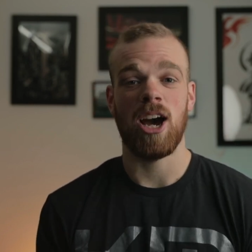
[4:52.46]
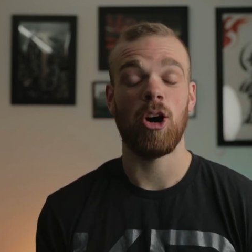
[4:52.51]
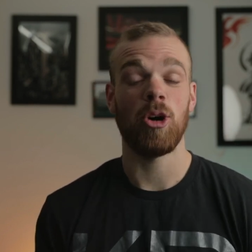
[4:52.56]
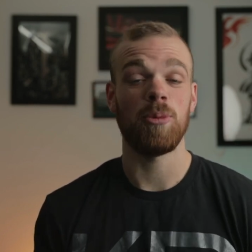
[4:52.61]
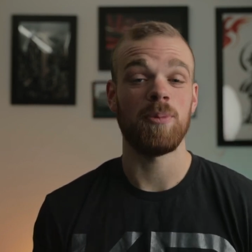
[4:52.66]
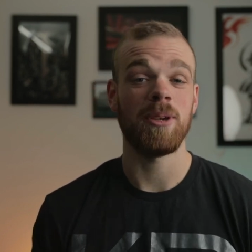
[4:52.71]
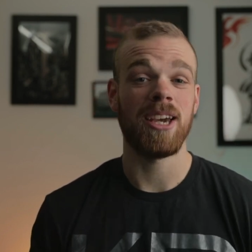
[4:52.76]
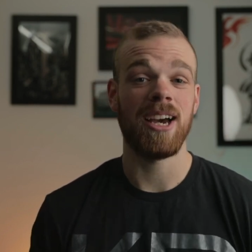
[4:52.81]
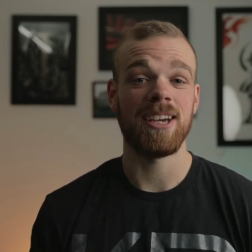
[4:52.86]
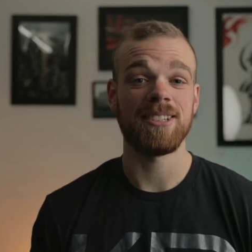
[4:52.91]
I
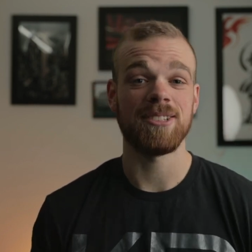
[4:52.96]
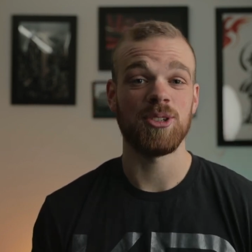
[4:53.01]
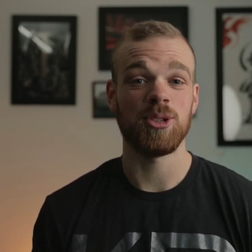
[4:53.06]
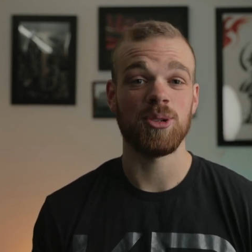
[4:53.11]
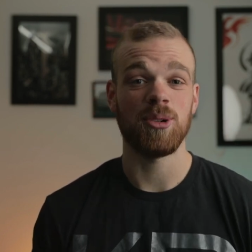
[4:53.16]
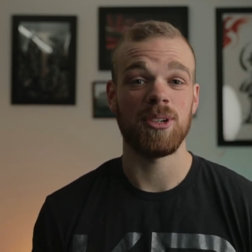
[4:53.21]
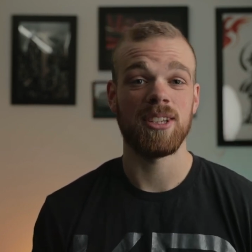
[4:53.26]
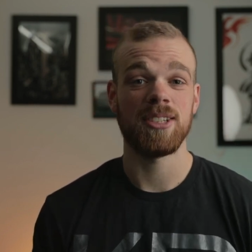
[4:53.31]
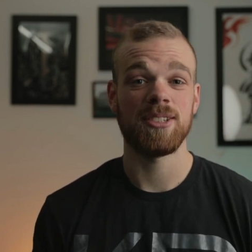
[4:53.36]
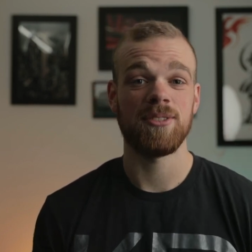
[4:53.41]
hope you guys
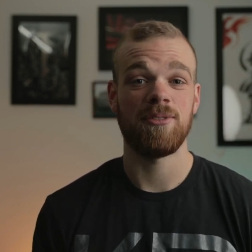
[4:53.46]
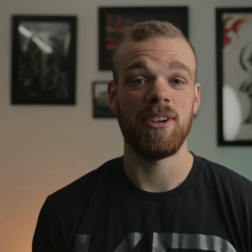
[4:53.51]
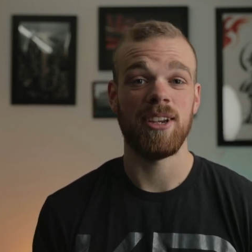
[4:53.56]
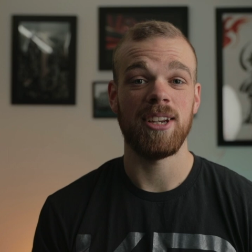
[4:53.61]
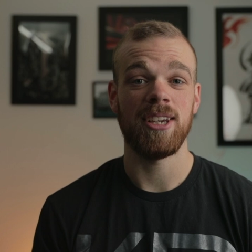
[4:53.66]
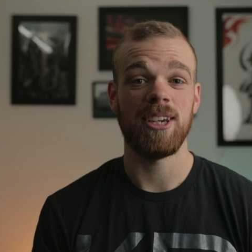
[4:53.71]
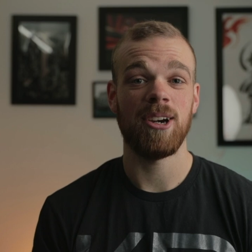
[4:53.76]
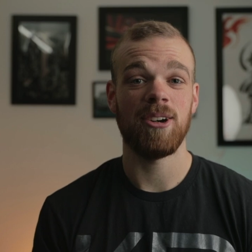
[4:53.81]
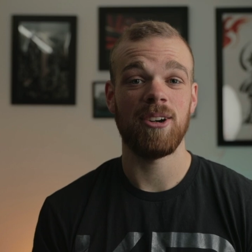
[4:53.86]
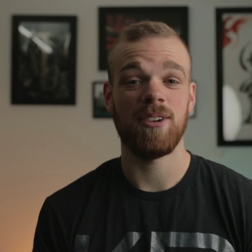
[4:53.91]
enjoyed this
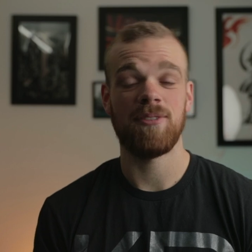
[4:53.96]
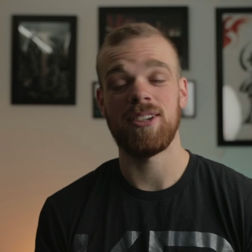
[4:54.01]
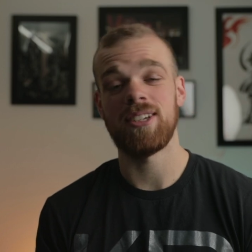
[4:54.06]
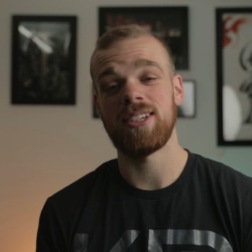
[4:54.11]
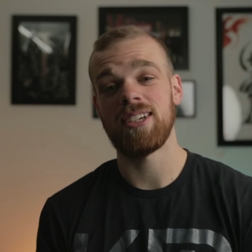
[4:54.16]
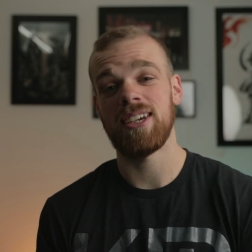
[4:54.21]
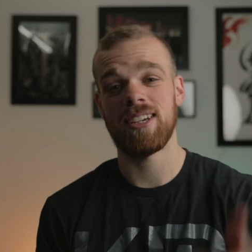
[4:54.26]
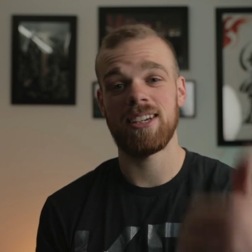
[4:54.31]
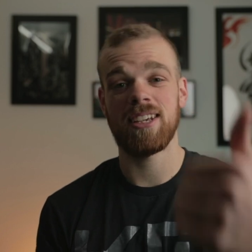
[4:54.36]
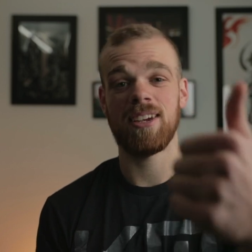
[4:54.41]
video. If you
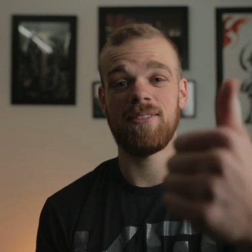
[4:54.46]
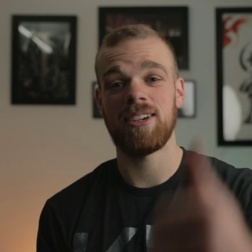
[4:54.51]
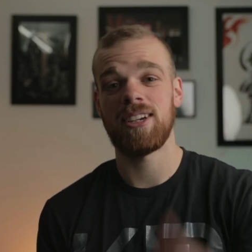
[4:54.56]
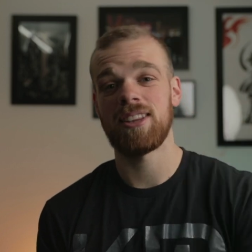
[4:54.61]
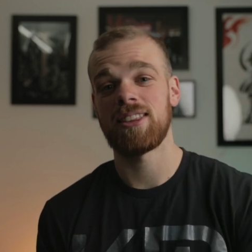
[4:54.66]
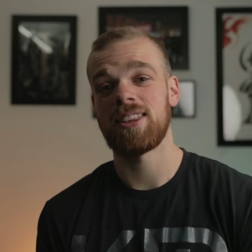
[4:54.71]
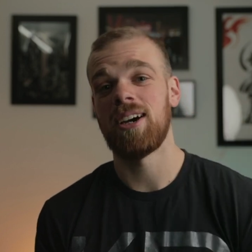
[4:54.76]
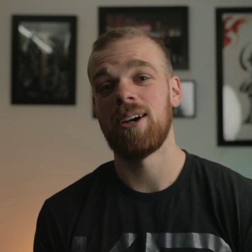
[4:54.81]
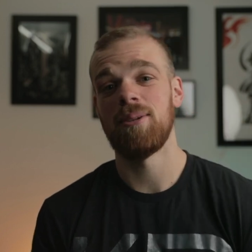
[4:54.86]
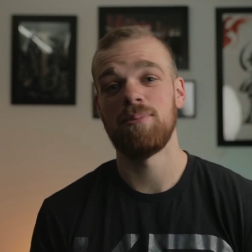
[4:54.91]
did, give it a
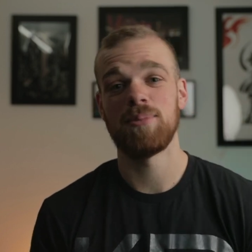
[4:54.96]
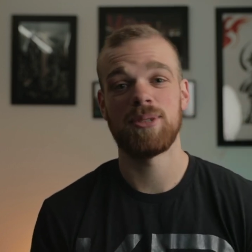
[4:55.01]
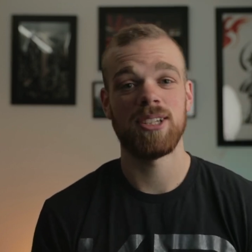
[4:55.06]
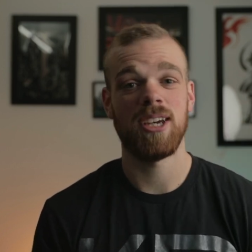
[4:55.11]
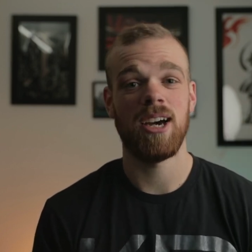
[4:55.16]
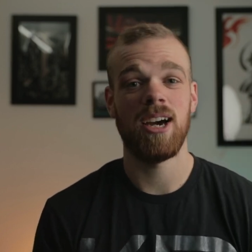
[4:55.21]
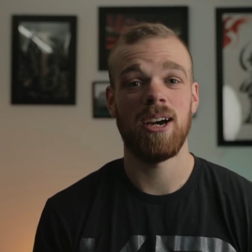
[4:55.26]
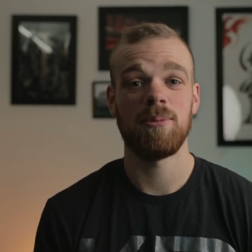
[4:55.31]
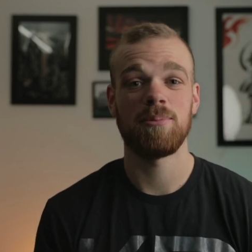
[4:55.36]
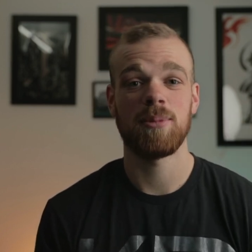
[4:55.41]
thumbs
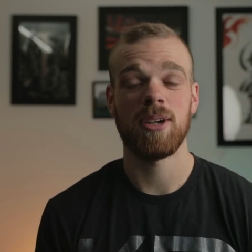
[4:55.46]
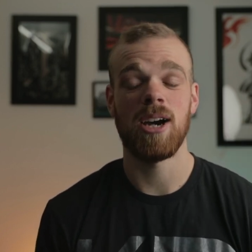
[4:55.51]
up,